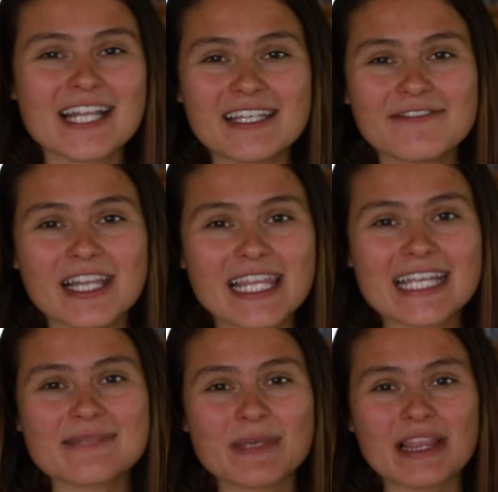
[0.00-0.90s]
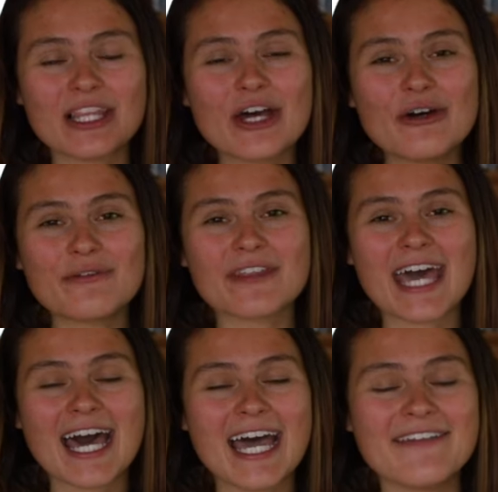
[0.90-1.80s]
I'll leave the links below for the
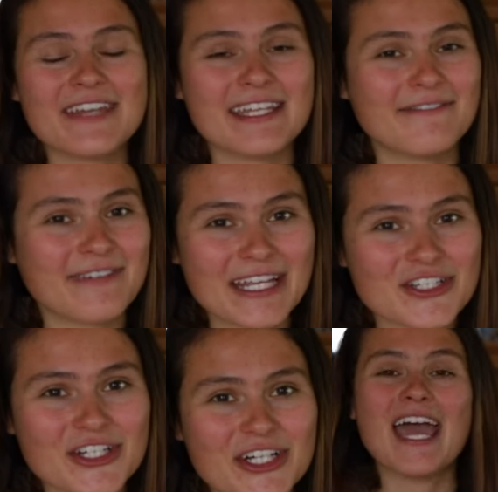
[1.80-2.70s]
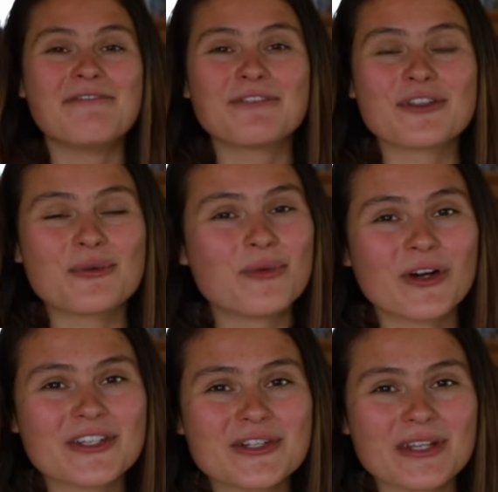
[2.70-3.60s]
Hive Adventure and for the
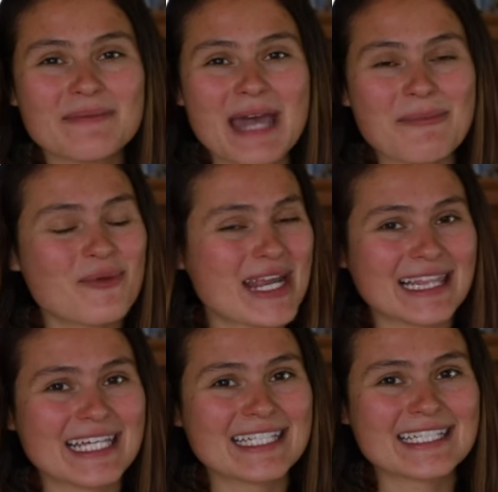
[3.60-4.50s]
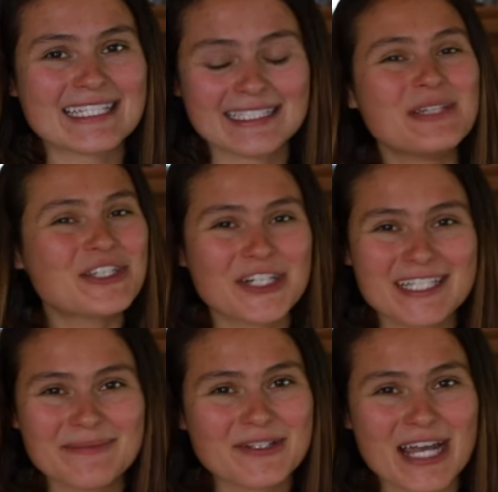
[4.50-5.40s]
World Schooling Map waitlist. Be sure to
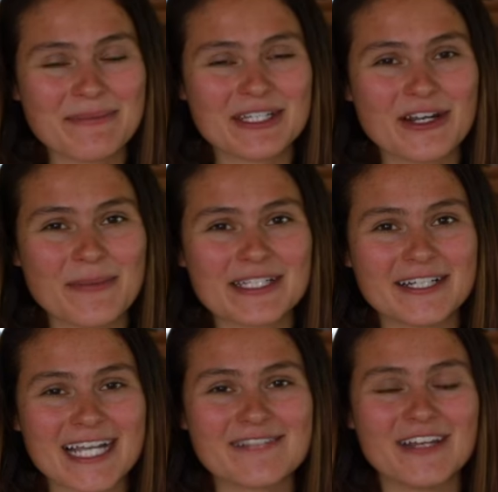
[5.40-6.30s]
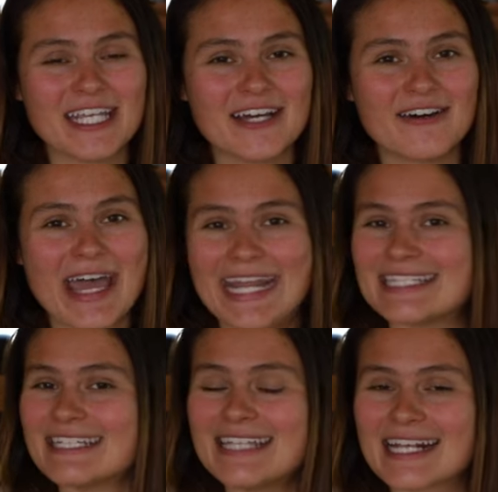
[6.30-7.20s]
subscribe so you don't miss our next video, and
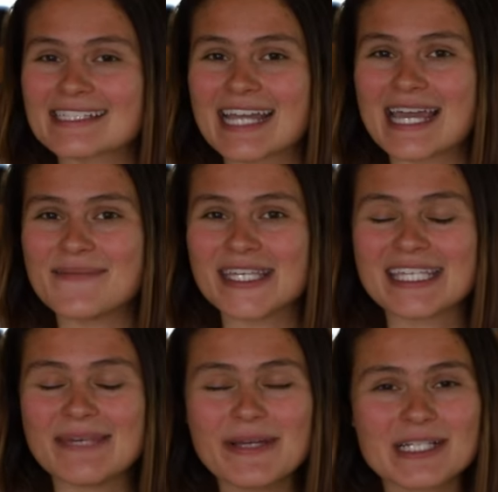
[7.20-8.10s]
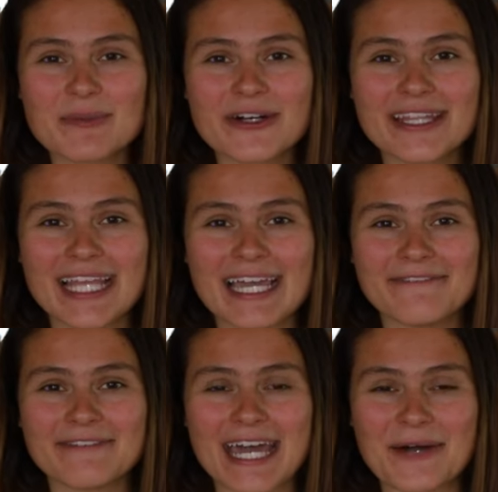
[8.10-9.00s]
until next time, keep exploring
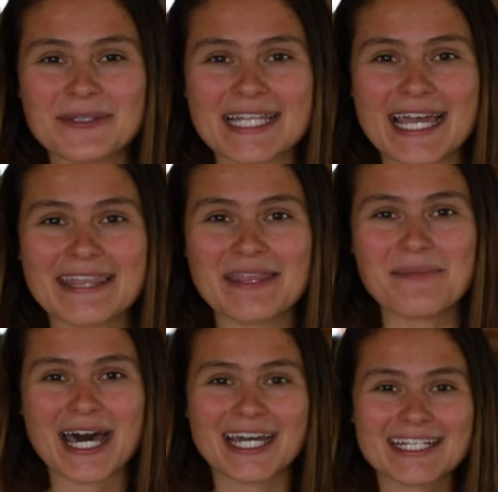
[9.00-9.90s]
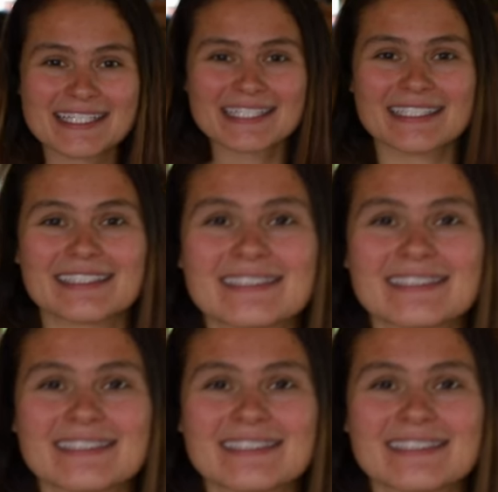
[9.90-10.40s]
life outside the box.